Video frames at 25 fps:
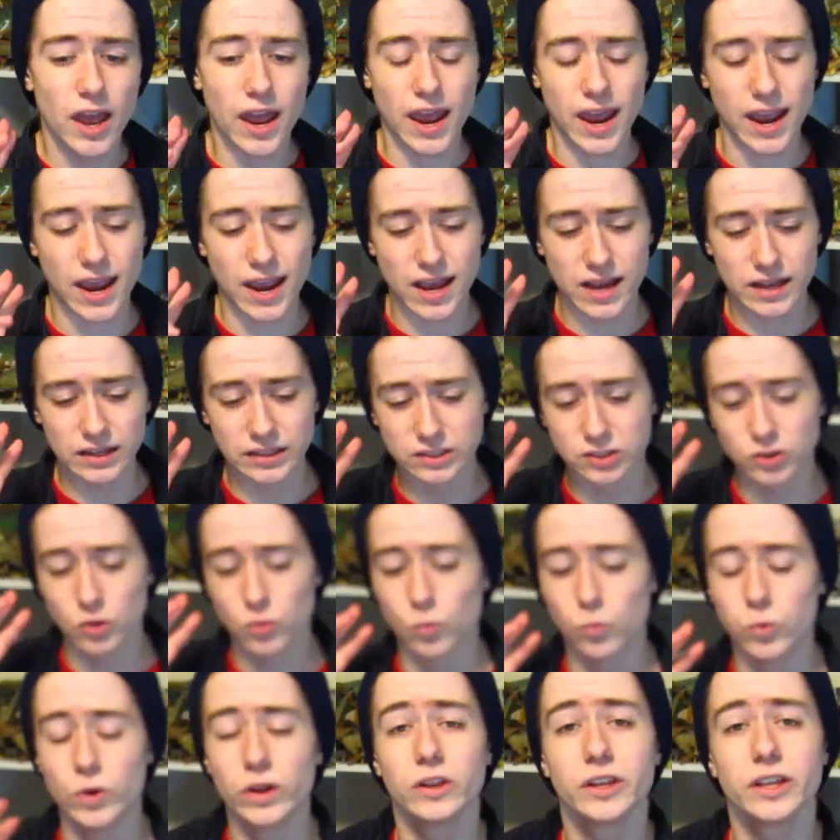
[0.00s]
and
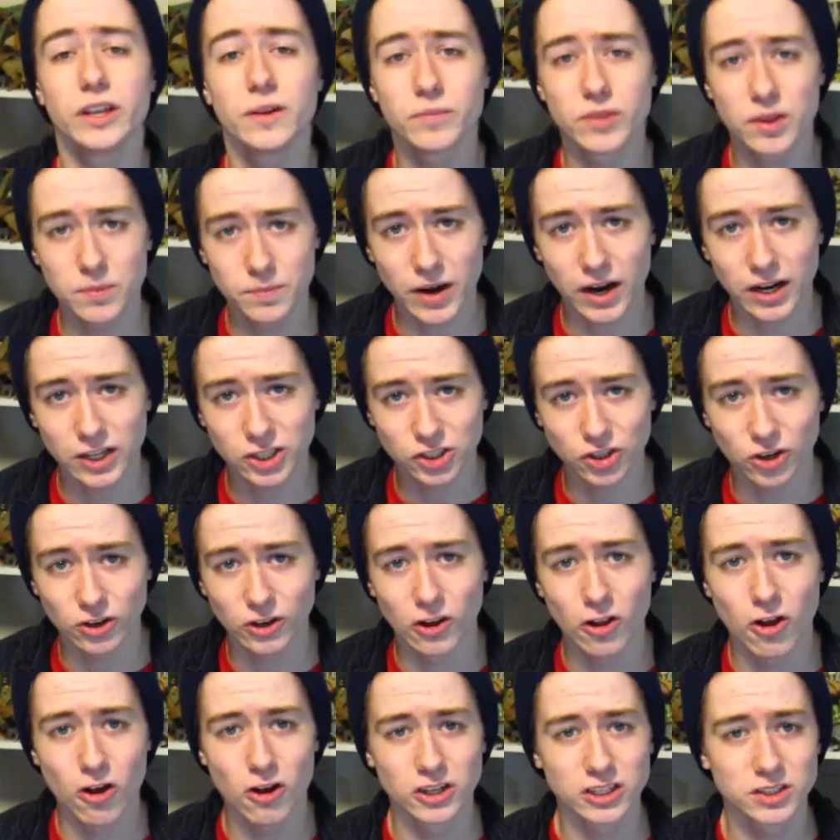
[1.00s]
William the Bichon
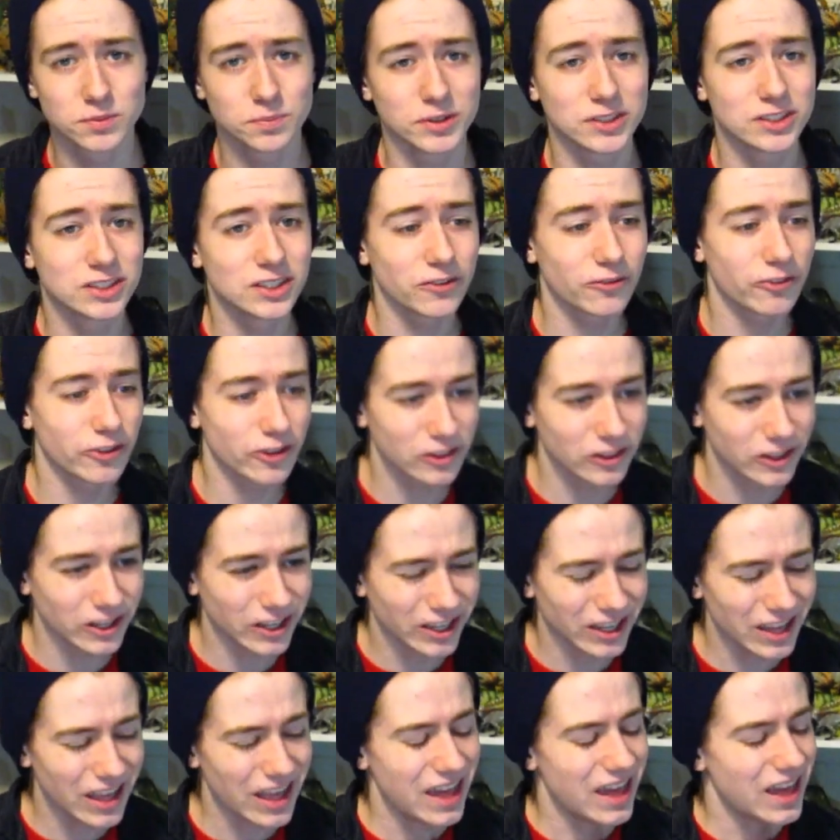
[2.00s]
Long
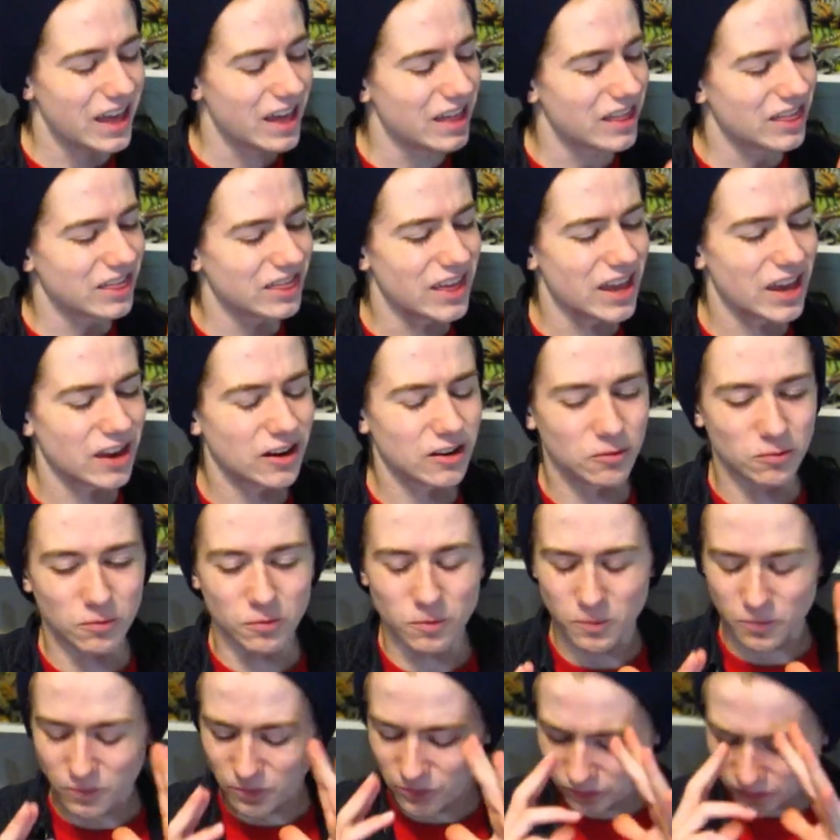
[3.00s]
specifically that
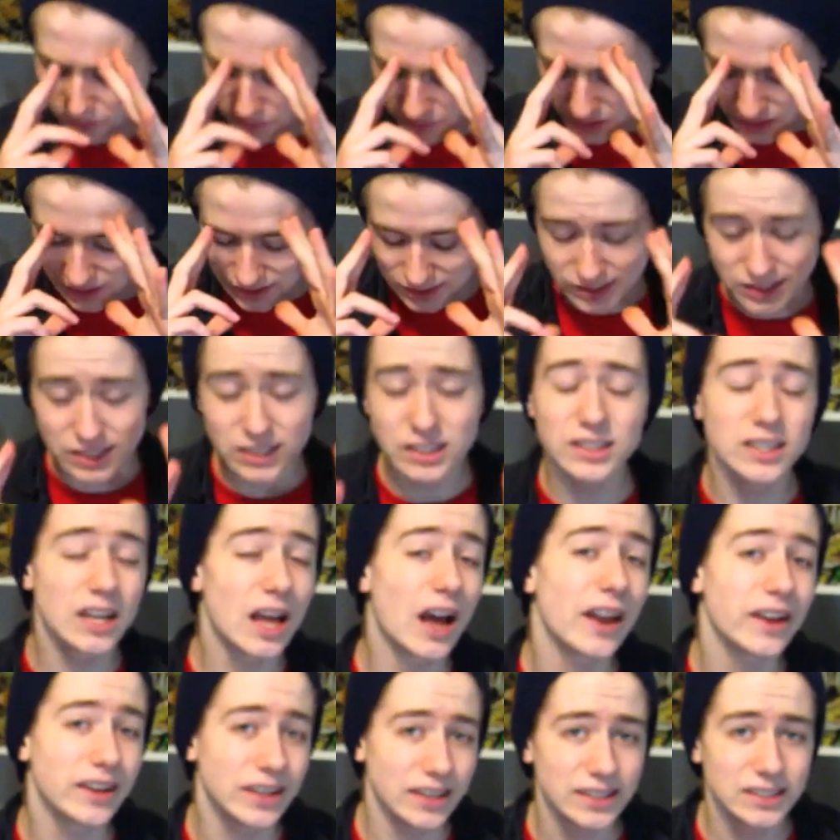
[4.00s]
did
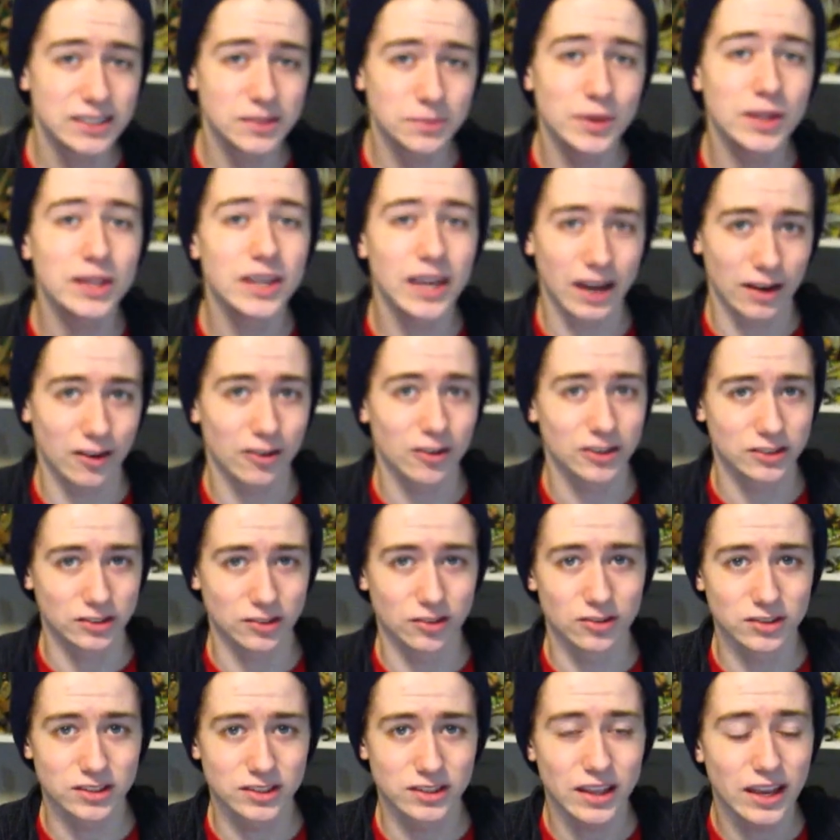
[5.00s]
not need to be
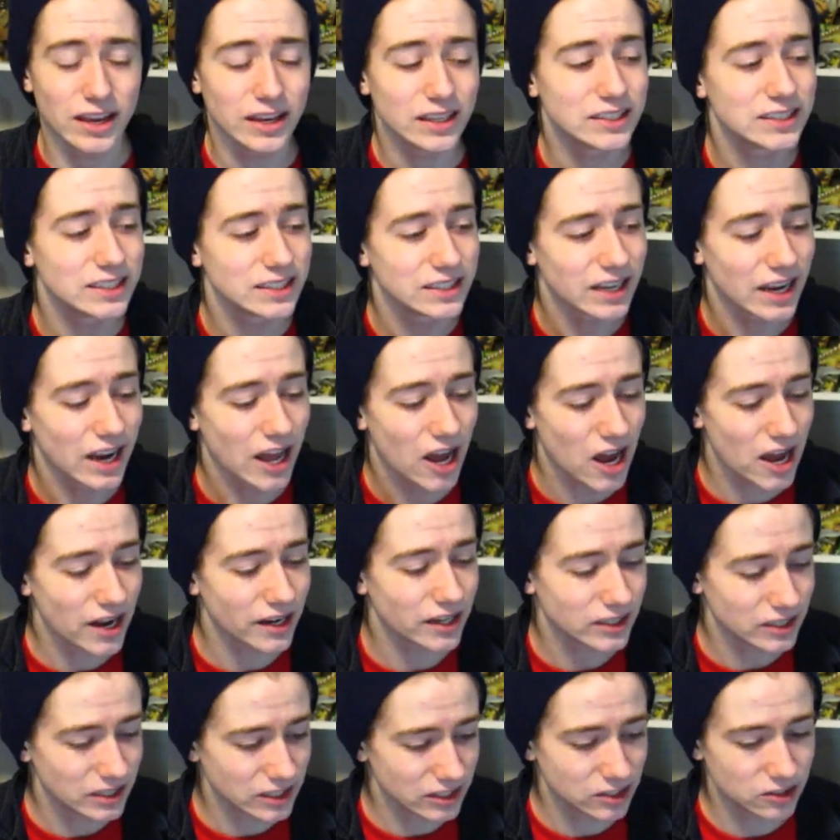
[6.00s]
characters. They did not
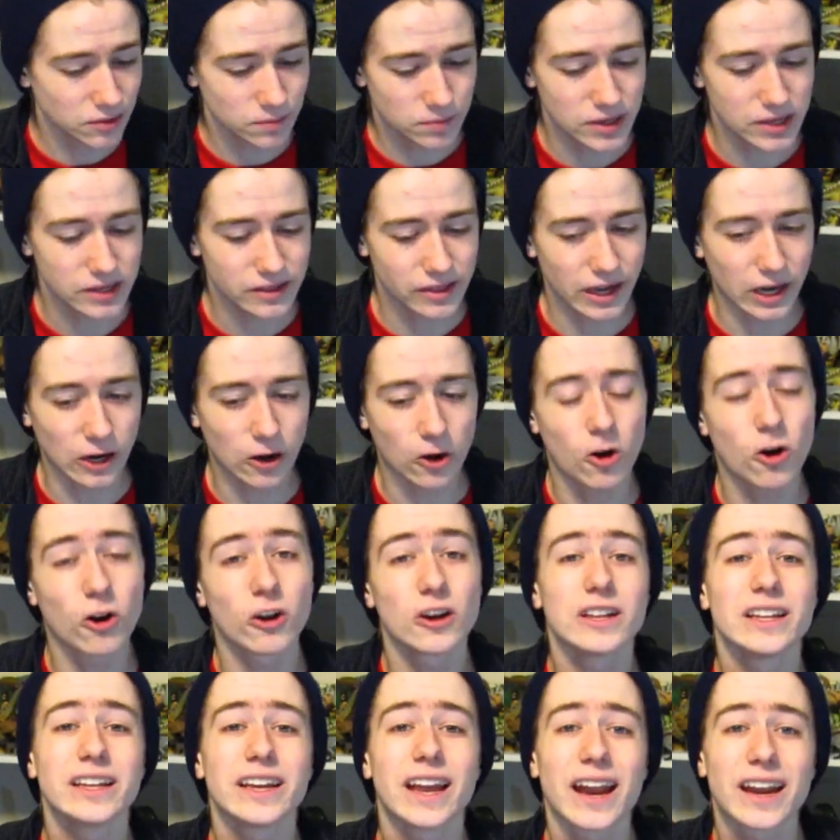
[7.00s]
need to be there.
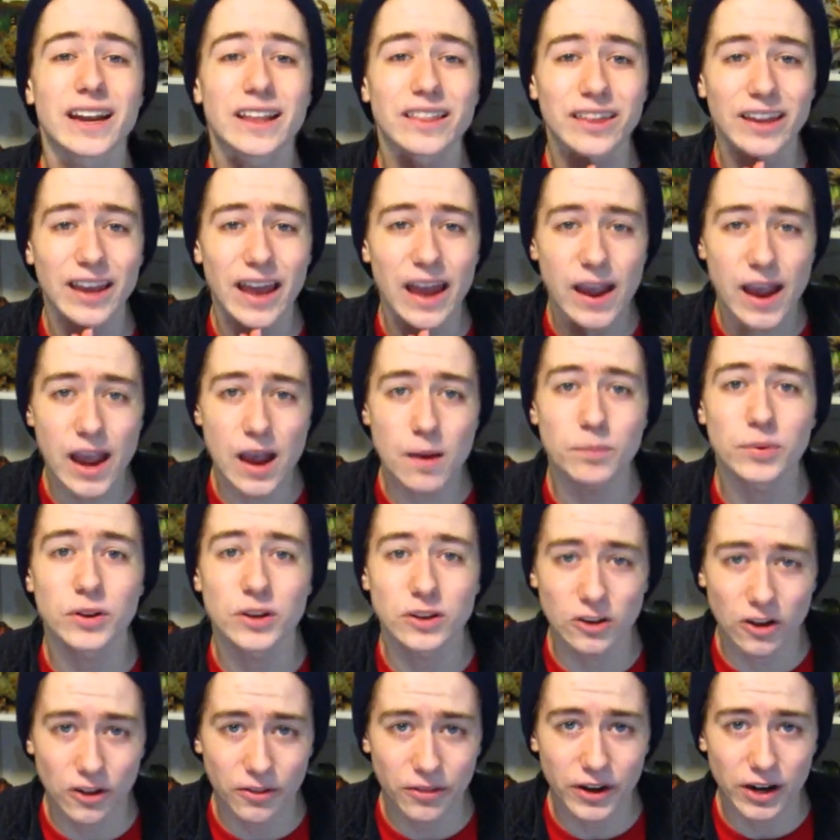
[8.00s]
Hardly anything
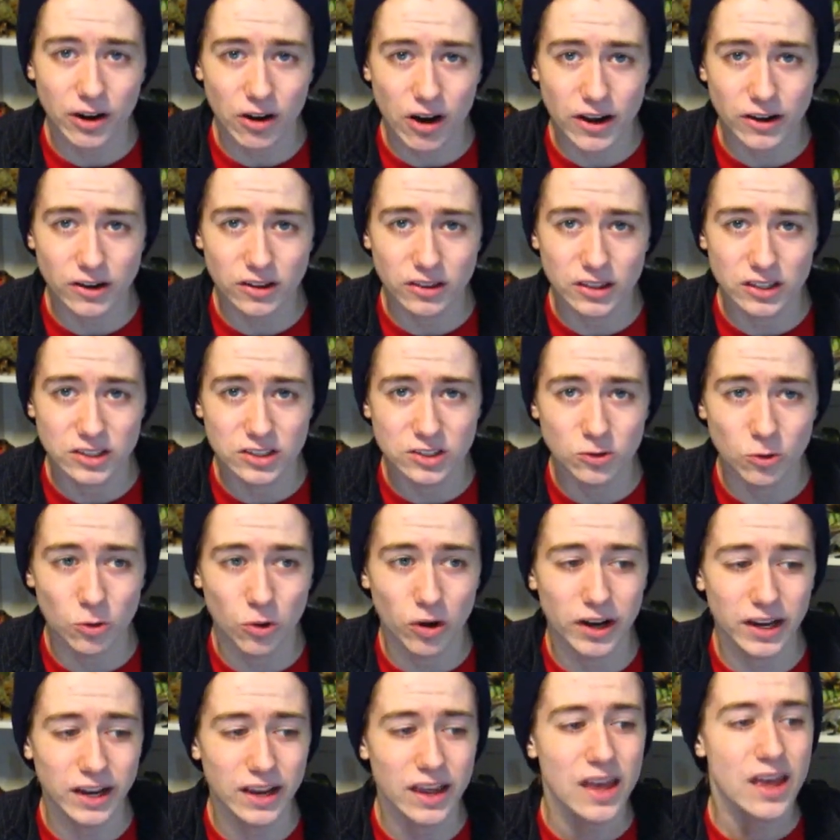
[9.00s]
happened on their end of the
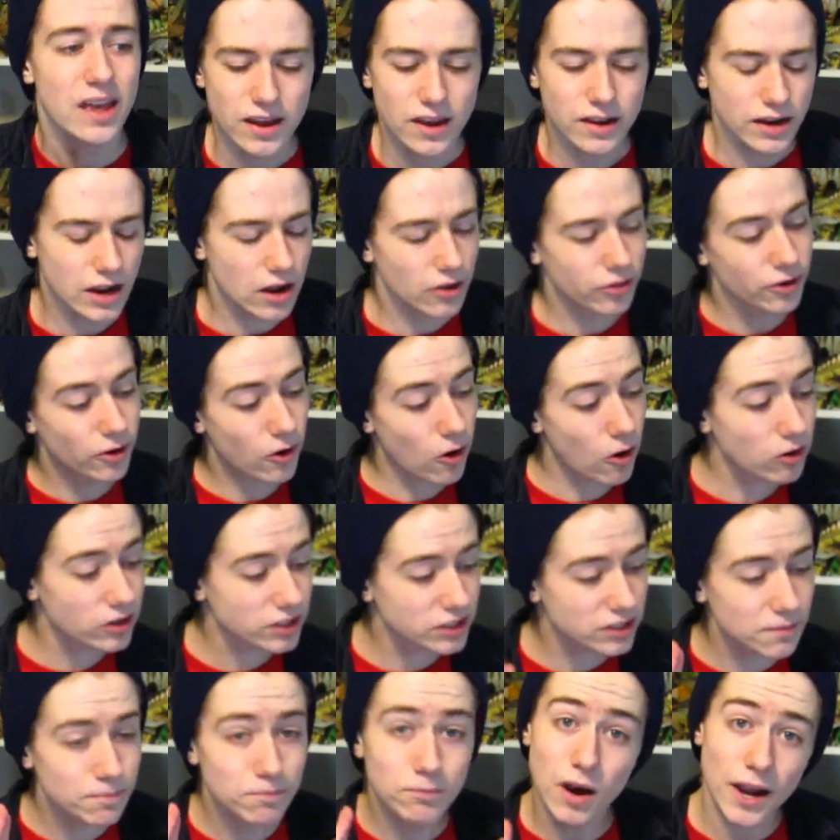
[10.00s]
story. Now, there are
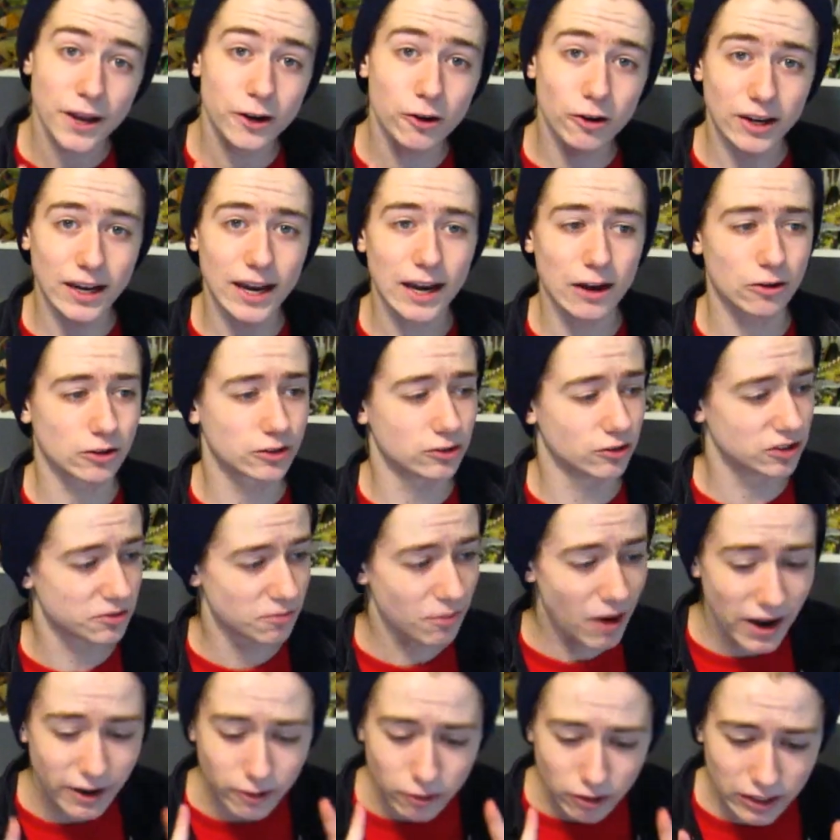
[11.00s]
some minor characters.
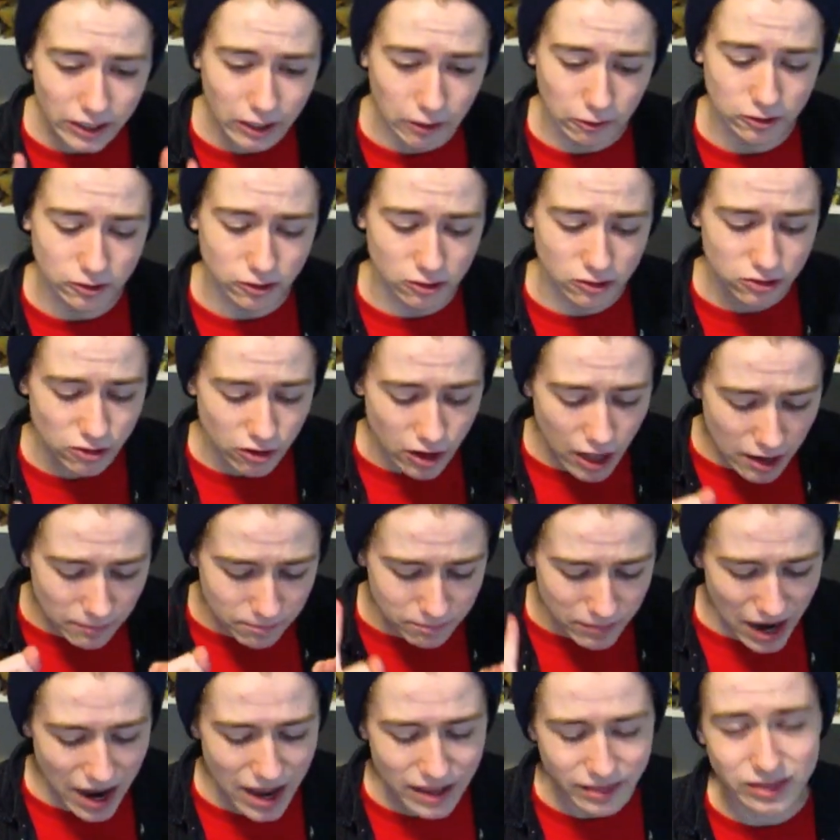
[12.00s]
Minor characters are
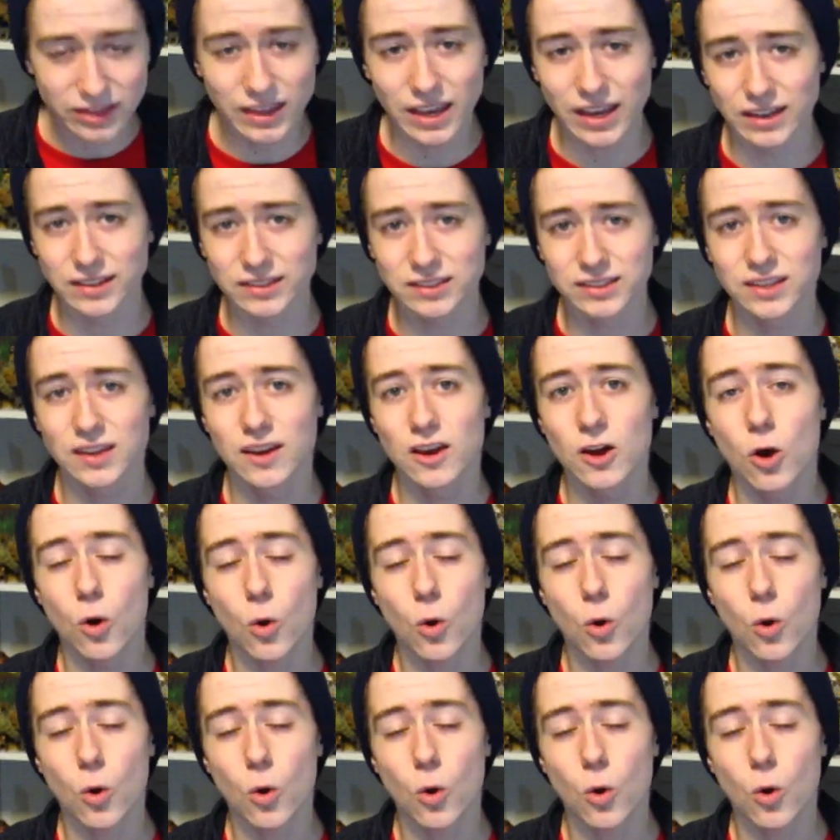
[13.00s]
not bad things.